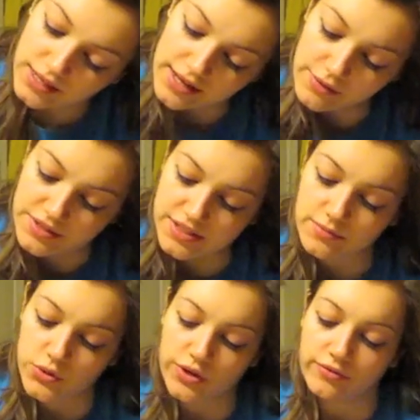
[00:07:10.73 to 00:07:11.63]
It was some
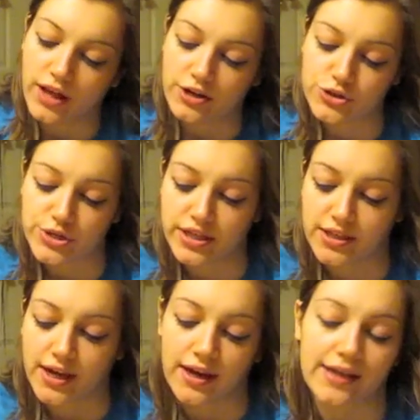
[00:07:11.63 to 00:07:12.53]
sort of luxury
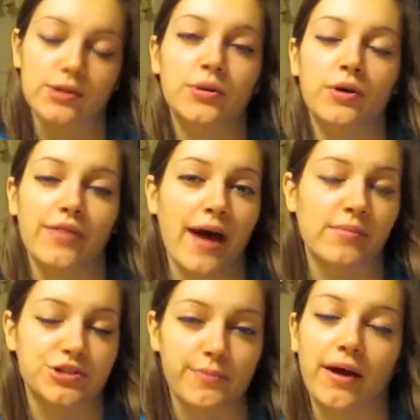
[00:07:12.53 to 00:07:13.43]
thing. I don't know that
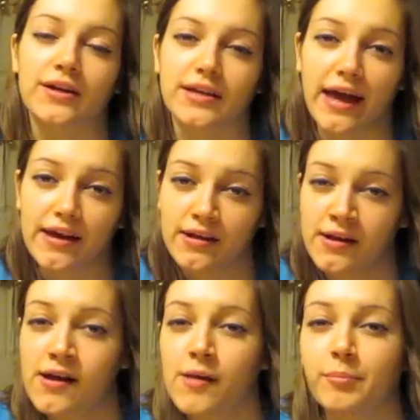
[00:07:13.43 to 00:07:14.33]
much about it yet,
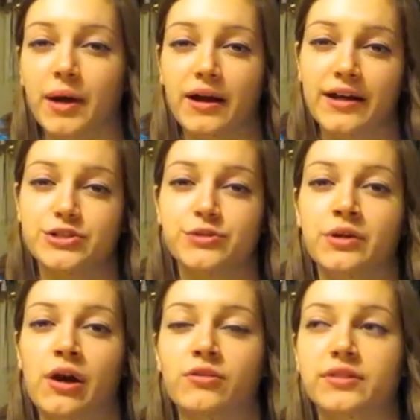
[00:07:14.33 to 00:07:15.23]
but I do
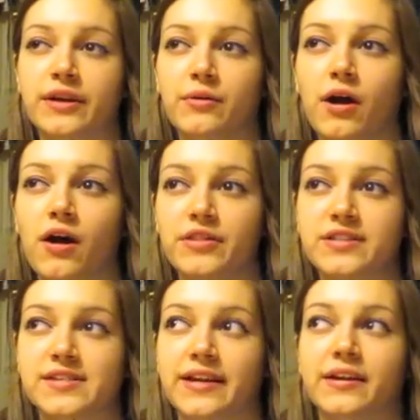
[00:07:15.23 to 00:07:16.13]
know that there were all
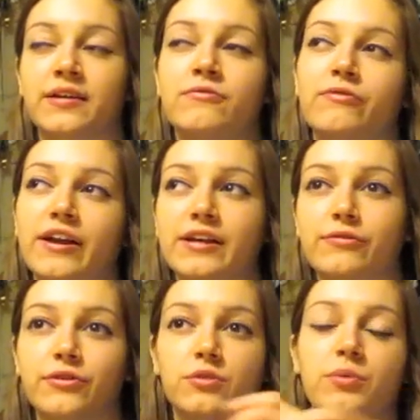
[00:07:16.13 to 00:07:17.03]
these like
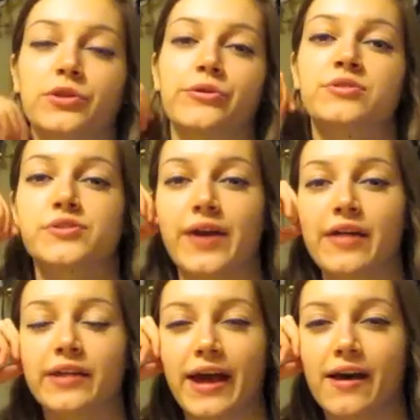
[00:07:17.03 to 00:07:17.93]
confetti-filled balloons
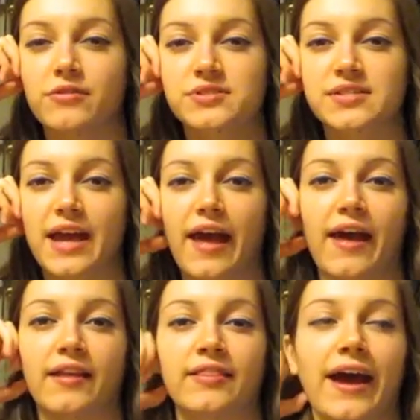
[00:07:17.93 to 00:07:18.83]
around the house,
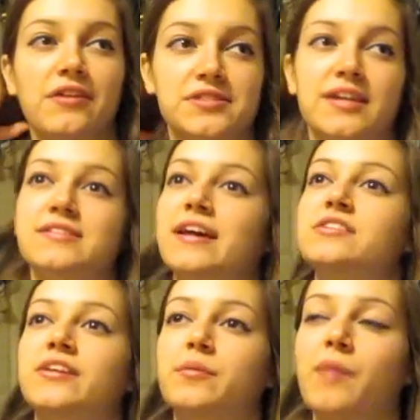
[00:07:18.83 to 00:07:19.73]
and the house guests had
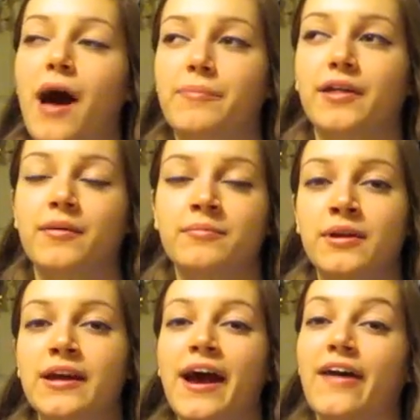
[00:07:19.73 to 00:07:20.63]
to like pop them, and
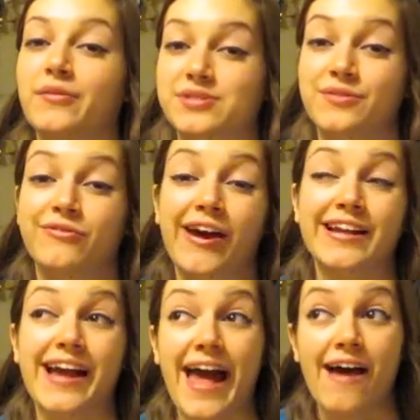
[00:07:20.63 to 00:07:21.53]
there was
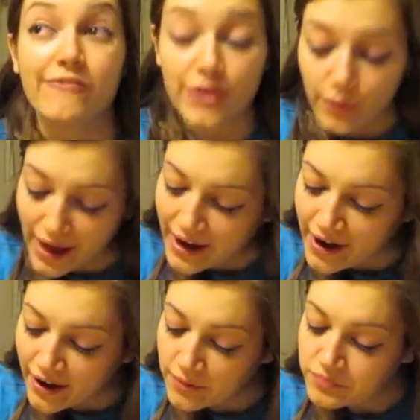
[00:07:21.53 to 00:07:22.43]
confetti
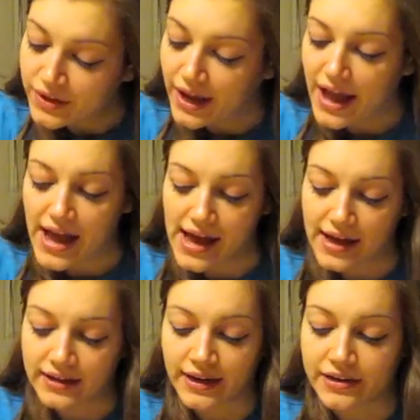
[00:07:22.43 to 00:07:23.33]
everywhere.
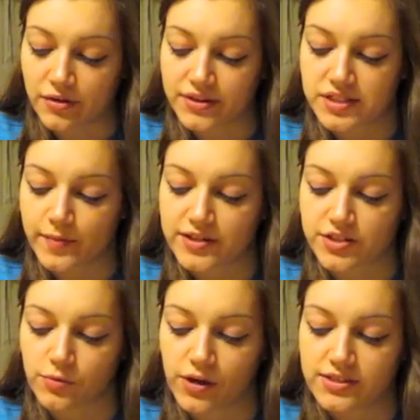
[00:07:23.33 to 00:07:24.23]
And I know that
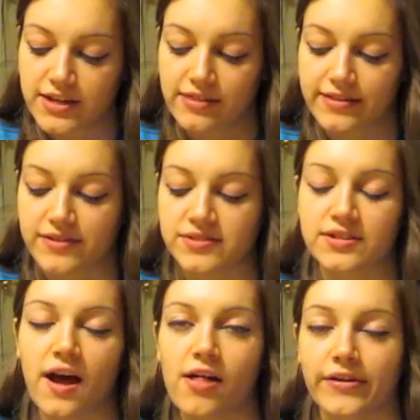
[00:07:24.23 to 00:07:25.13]
Spencer won ten thousand
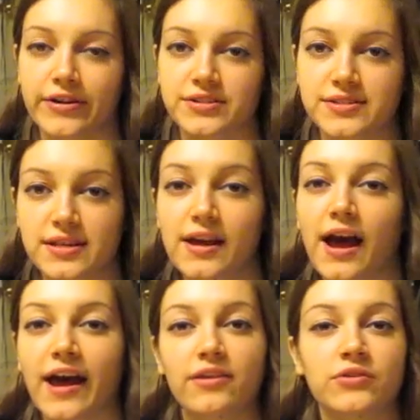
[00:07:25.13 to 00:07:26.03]
dollars.
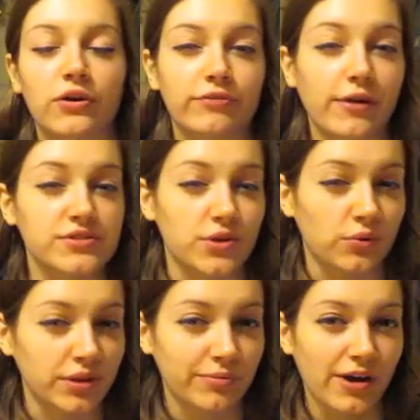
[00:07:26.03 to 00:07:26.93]
I don't know if that was the
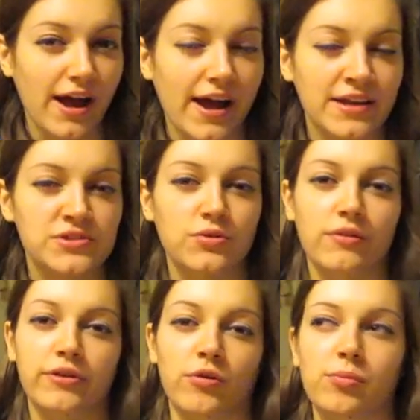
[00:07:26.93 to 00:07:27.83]
only prize or
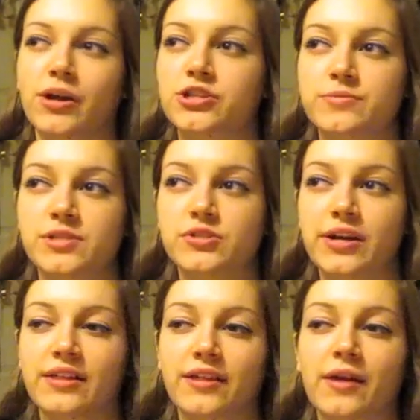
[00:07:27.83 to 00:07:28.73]
if there were punishments or
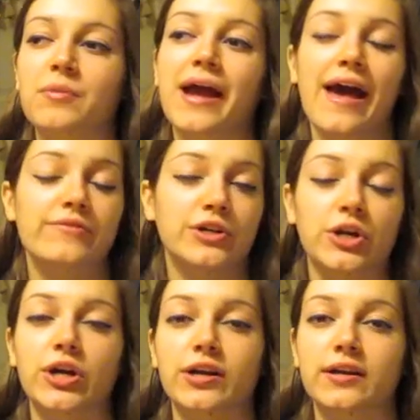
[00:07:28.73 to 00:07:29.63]
anything, but I haven't
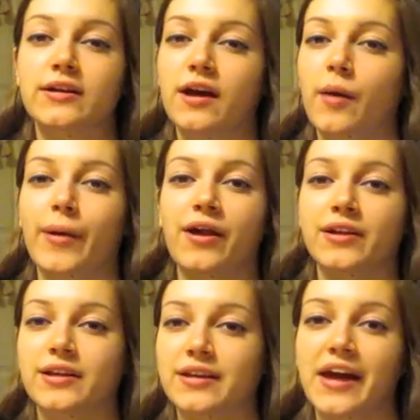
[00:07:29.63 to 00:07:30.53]
heard about
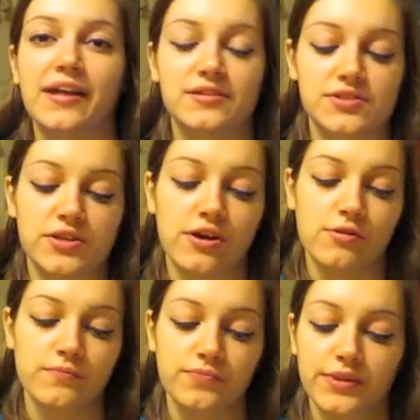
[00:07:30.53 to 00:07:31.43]
it yet, so